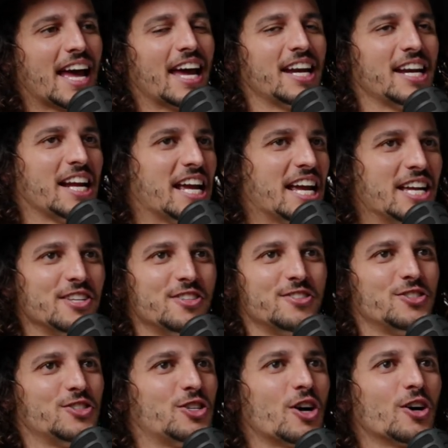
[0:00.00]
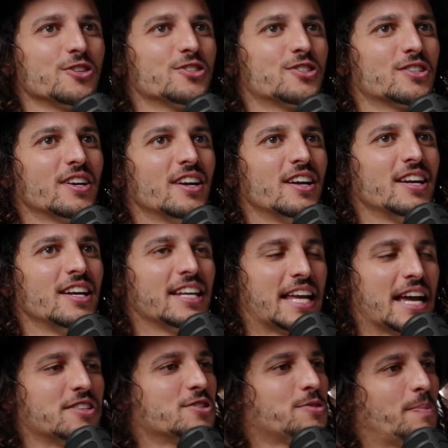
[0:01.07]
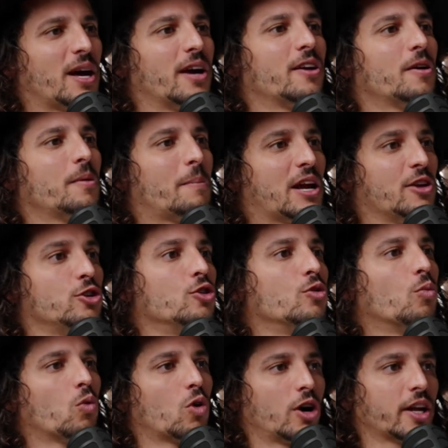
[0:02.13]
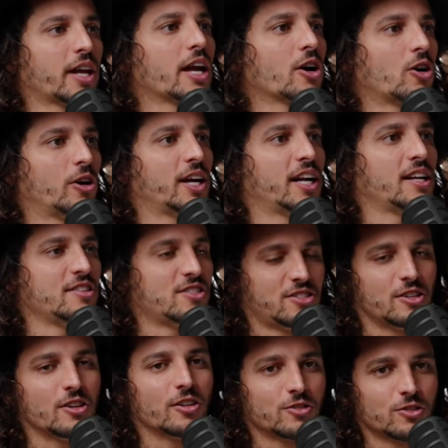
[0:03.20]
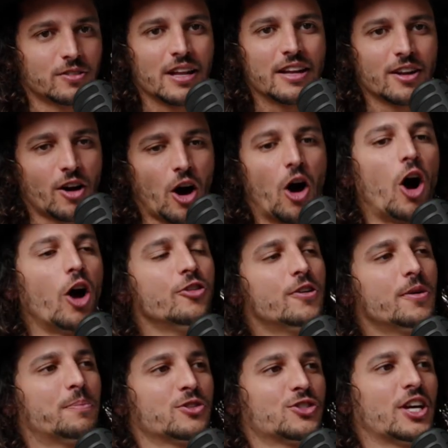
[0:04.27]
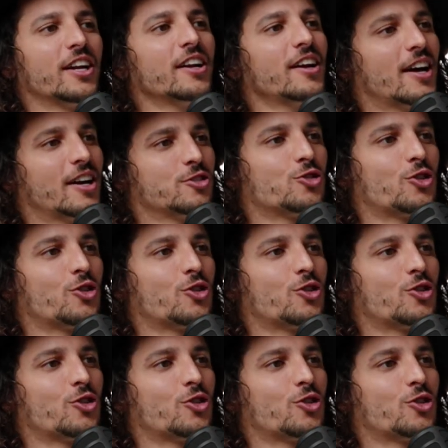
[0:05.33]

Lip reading: And it just gets better by you working on it. It's 100% a